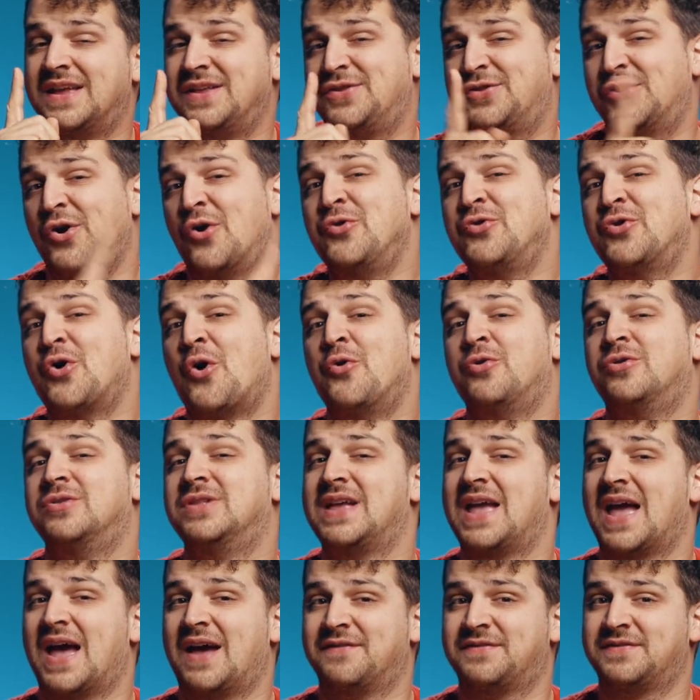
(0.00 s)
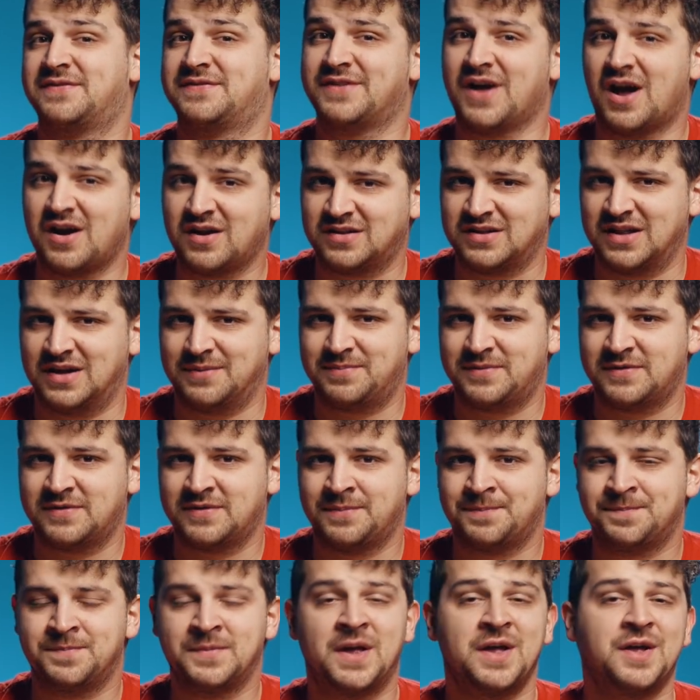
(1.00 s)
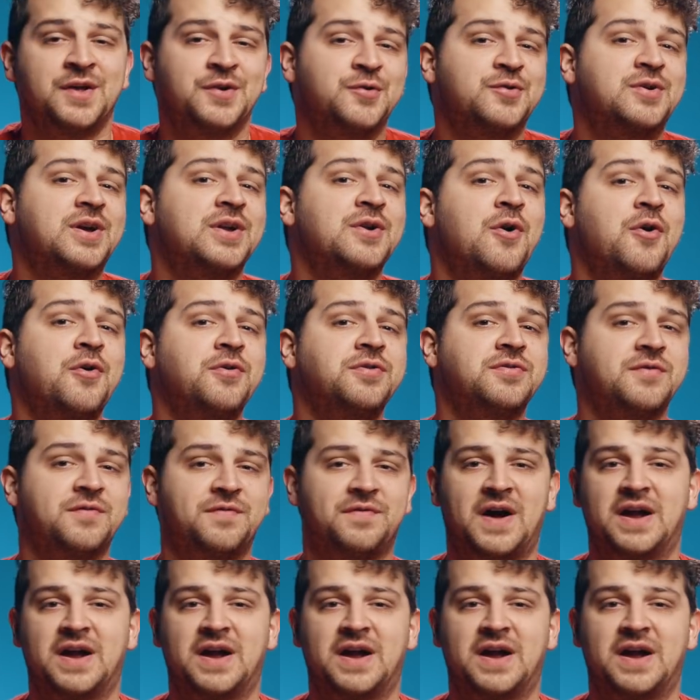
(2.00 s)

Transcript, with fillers: they don't only have stock clips. You can also